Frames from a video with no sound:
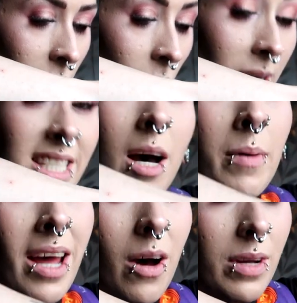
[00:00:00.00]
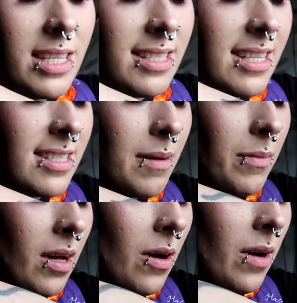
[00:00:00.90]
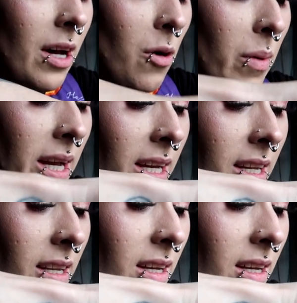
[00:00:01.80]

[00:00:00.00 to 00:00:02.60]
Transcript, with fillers: Ooh, he's coming out. He sees him. Oh, I hope I can.